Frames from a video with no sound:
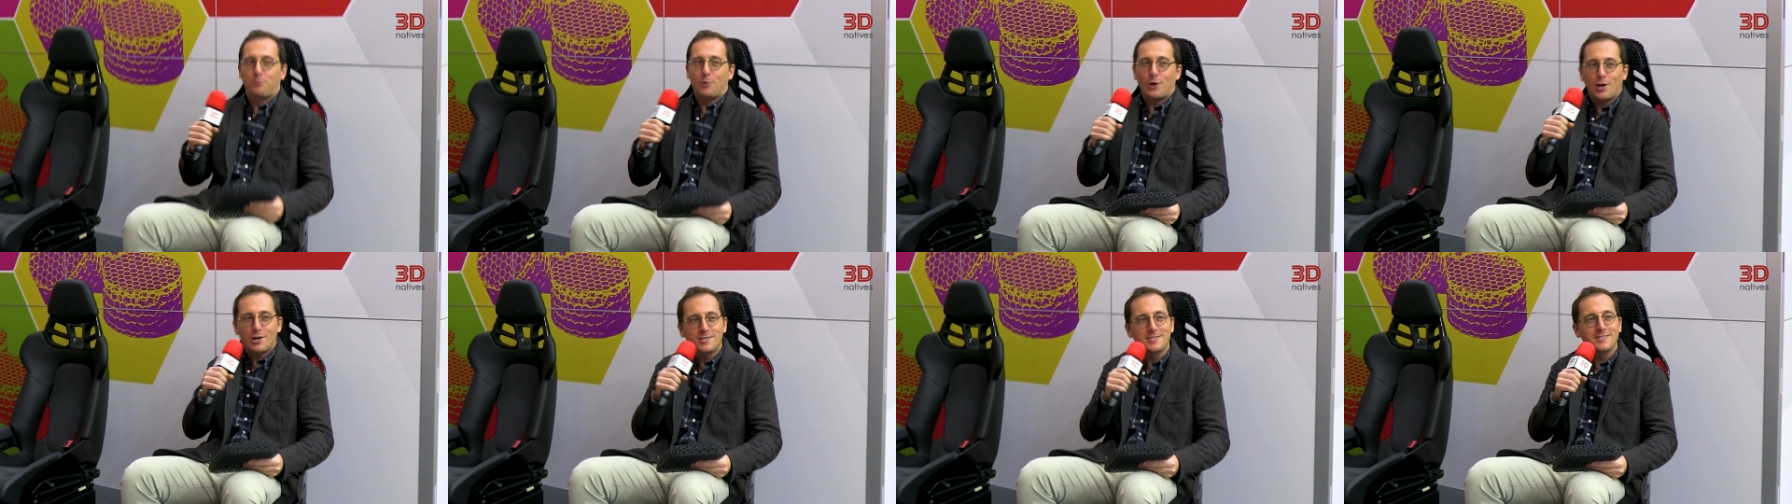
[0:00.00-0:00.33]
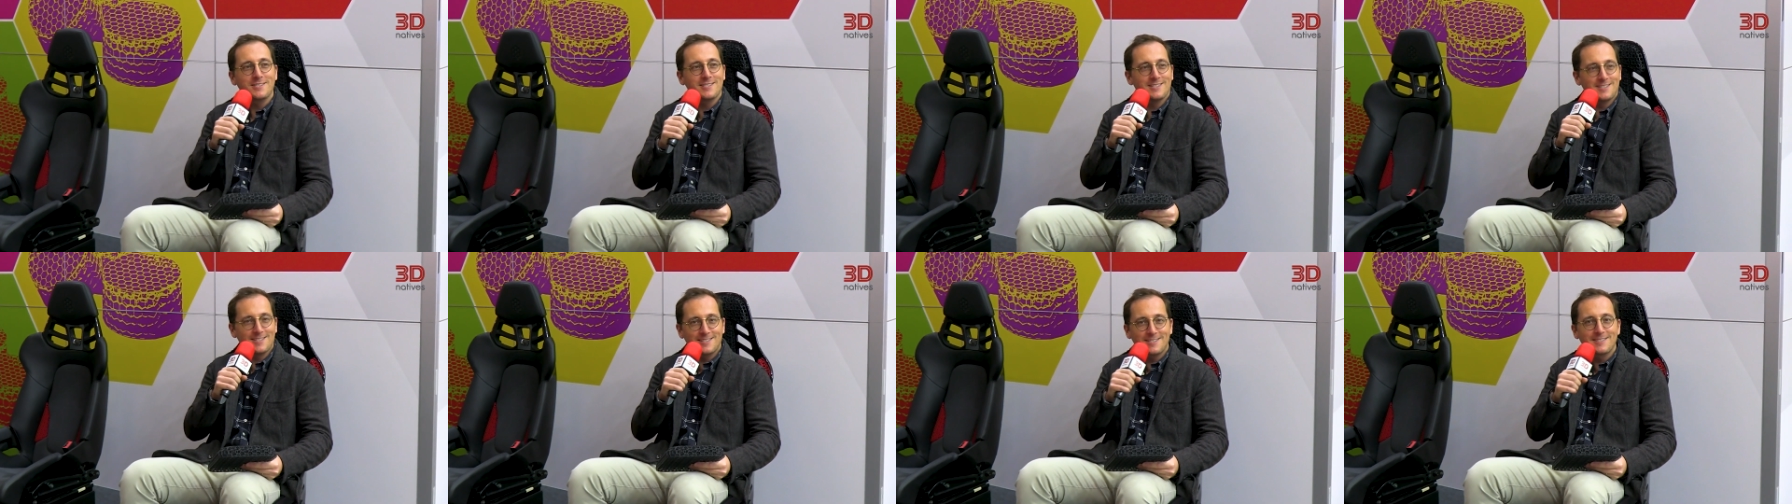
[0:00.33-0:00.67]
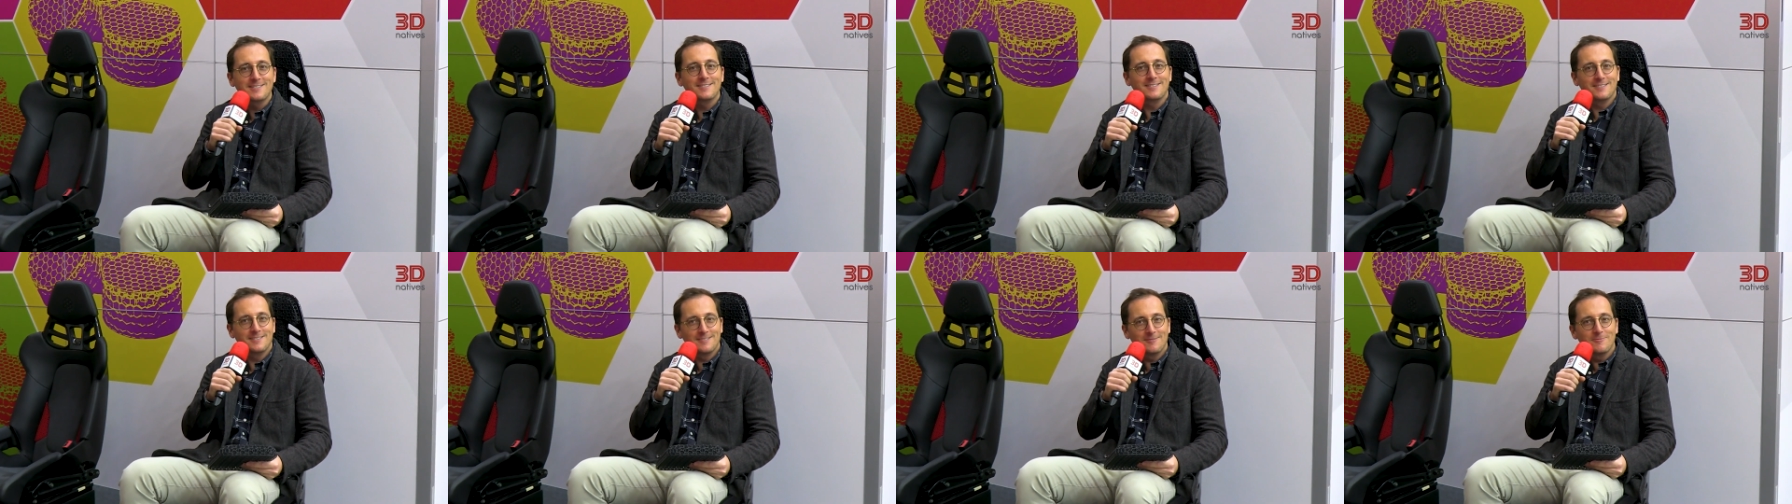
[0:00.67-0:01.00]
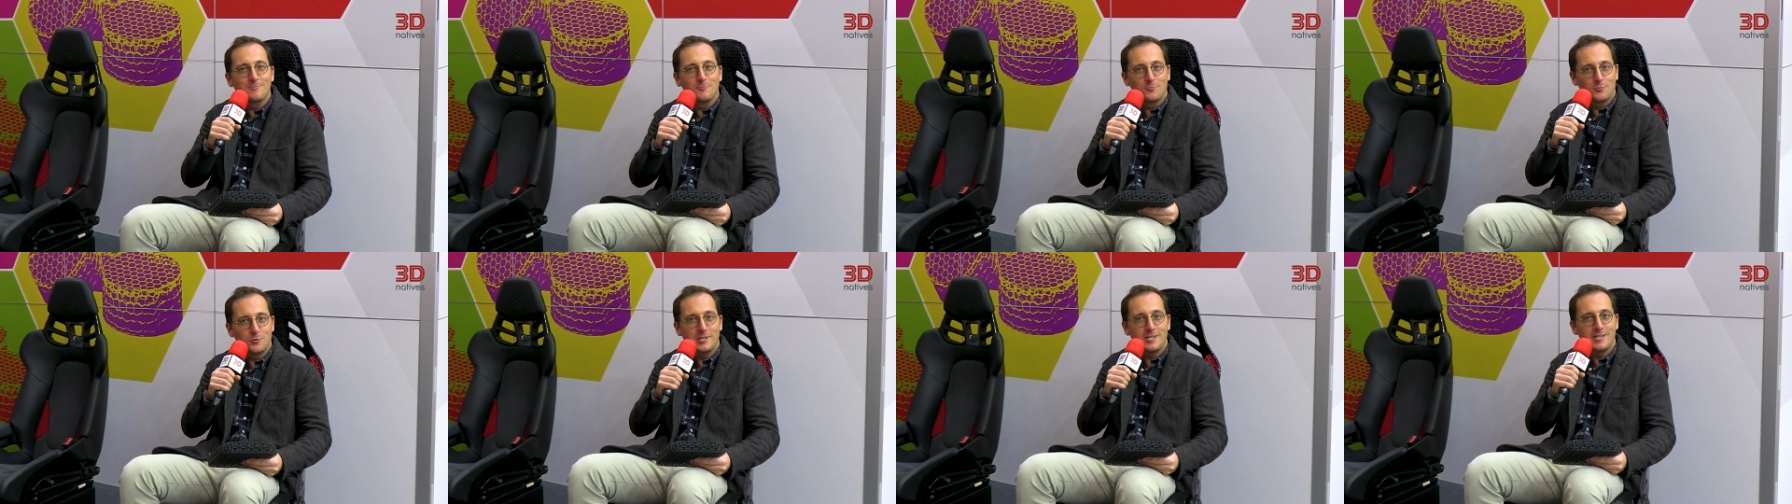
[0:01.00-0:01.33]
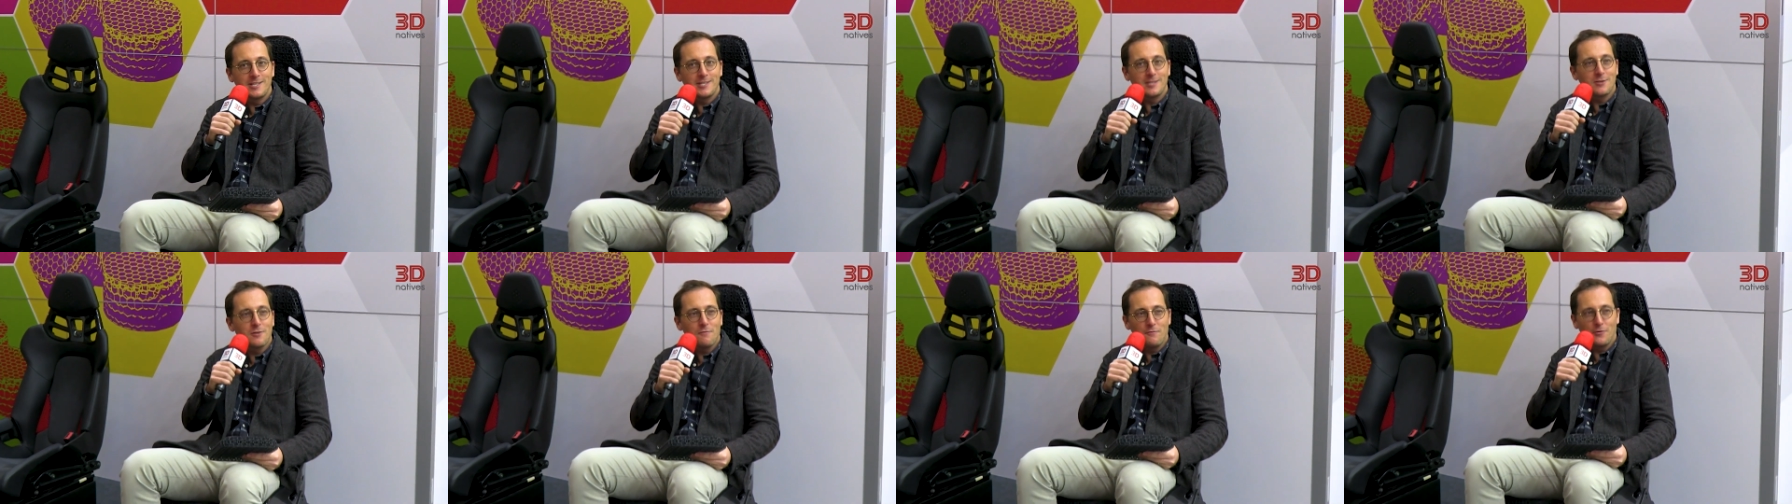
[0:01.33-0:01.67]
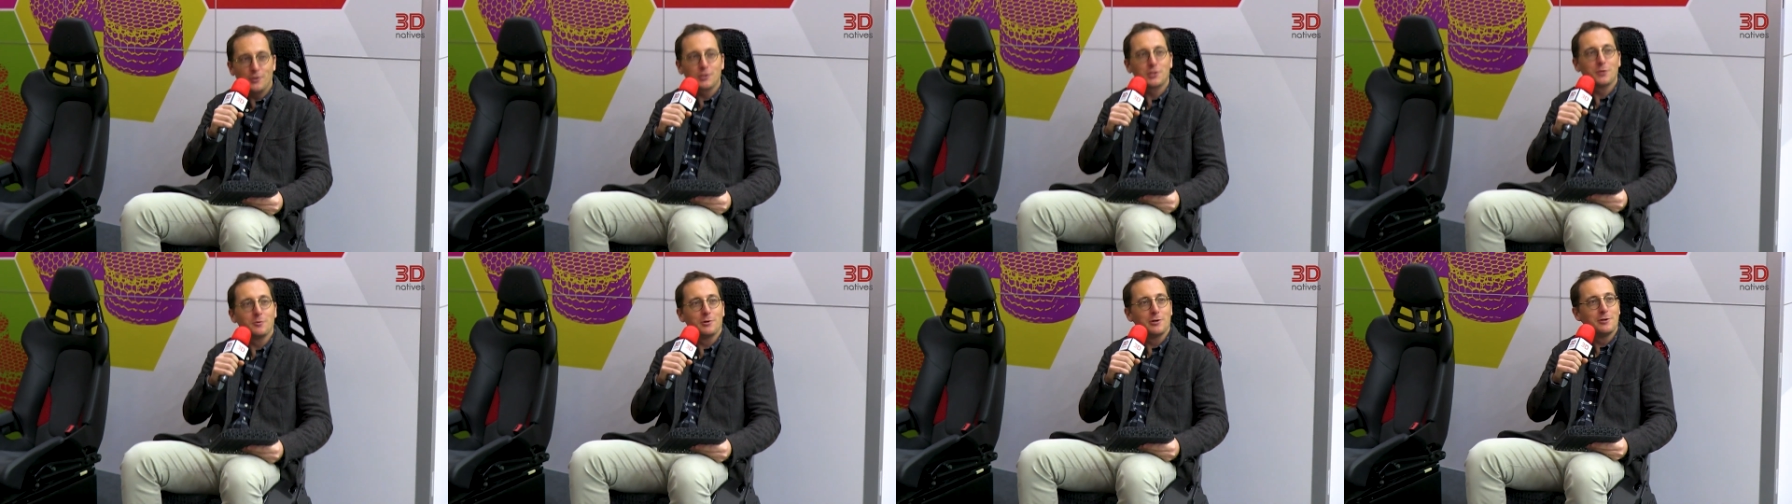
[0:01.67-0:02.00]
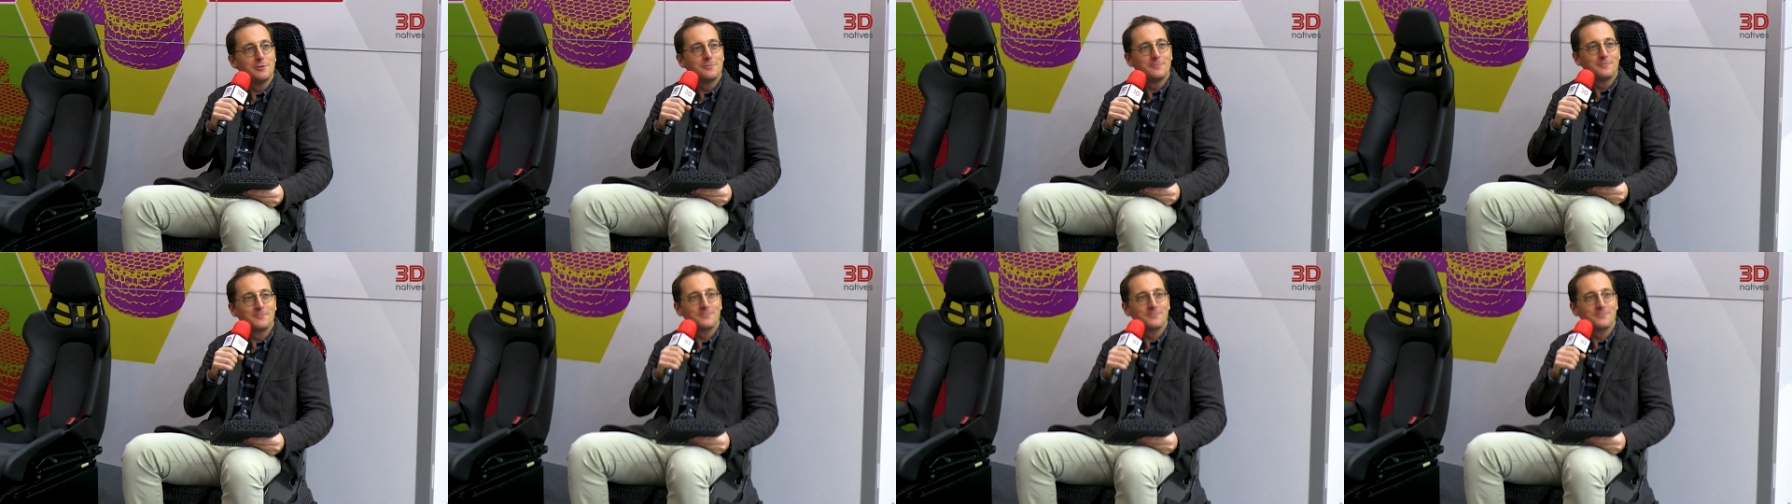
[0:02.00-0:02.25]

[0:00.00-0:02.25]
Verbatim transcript: Plus it's really comfortable.